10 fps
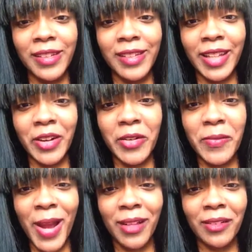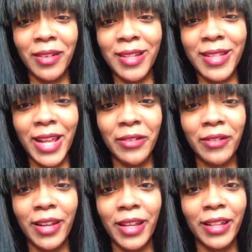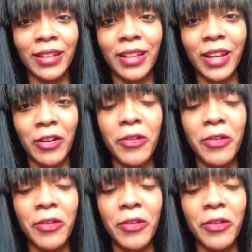they call you back 2 days later. Like they